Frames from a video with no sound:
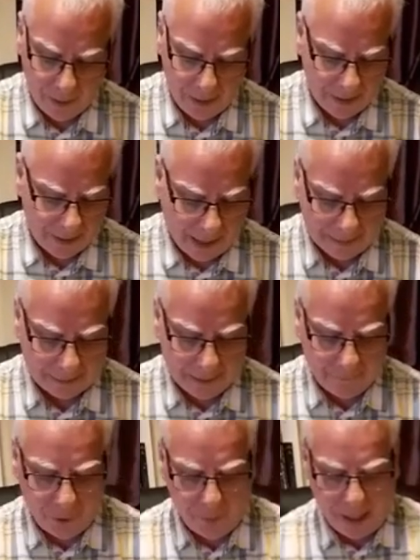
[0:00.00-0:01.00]
Sadly,
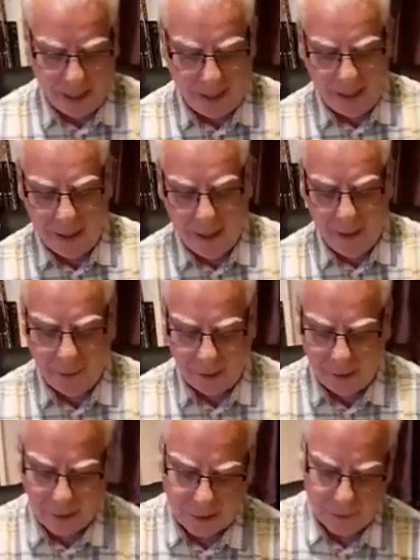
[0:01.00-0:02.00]
for many, the
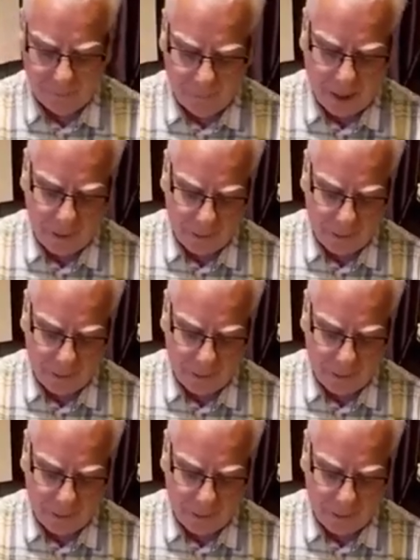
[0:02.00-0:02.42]
Christian faith